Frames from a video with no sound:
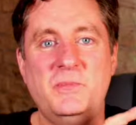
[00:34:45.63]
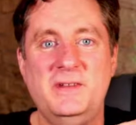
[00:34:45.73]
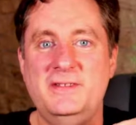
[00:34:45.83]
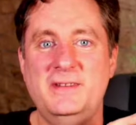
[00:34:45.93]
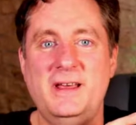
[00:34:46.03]

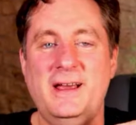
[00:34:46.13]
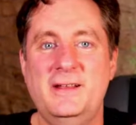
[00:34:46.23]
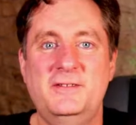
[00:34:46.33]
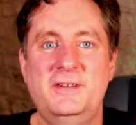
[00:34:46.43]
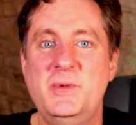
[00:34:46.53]

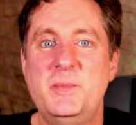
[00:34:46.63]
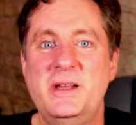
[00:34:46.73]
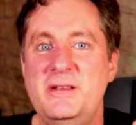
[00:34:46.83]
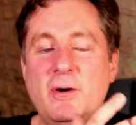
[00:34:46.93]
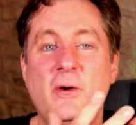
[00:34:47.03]
send me
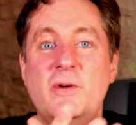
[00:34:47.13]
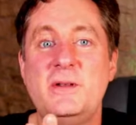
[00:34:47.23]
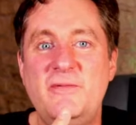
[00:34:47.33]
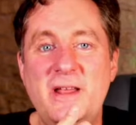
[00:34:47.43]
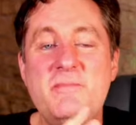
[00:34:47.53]
money over
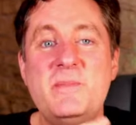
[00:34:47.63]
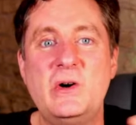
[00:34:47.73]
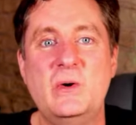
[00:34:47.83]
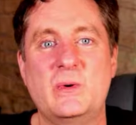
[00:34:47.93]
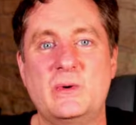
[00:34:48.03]

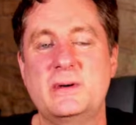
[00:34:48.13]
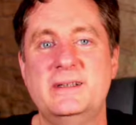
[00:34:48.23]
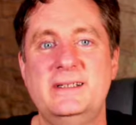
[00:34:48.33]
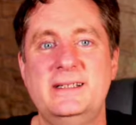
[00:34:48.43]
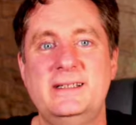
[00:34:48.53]
Venmo
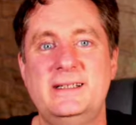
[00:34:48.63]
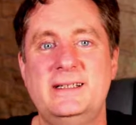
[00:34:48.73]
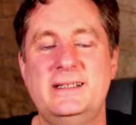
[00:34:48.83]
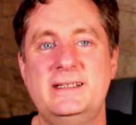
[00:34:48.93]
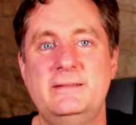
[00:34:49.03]
or
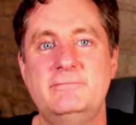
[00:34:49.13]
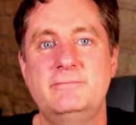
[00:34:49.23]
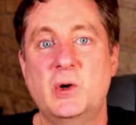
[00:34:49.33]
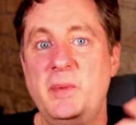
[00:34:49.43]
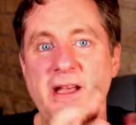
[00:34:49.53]

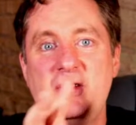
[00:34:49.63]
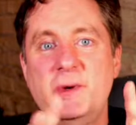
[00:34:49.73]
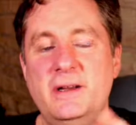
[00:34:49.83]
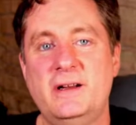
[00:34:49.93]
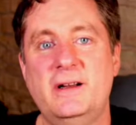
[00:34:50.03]

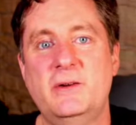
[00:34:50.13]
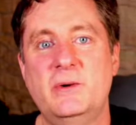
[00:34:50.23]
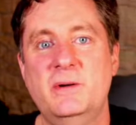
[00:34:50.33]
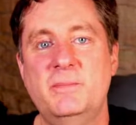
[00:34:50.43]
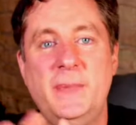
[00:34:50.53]
Patreon
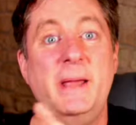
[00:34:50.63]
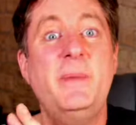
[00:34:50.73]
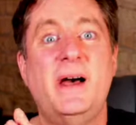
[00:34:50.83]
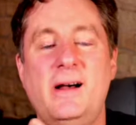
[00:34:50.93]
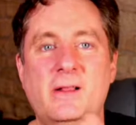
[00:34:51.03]
or
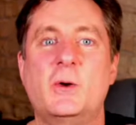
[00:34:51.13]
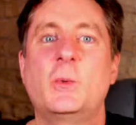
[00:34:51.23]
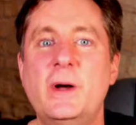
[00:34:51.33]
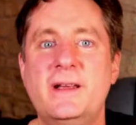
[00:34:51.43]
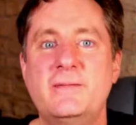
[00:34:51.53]
PayPal or
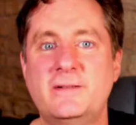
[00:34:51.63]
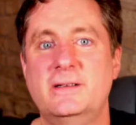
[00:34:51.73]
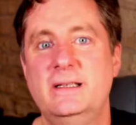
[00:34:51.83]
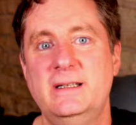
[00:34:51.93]
whatever.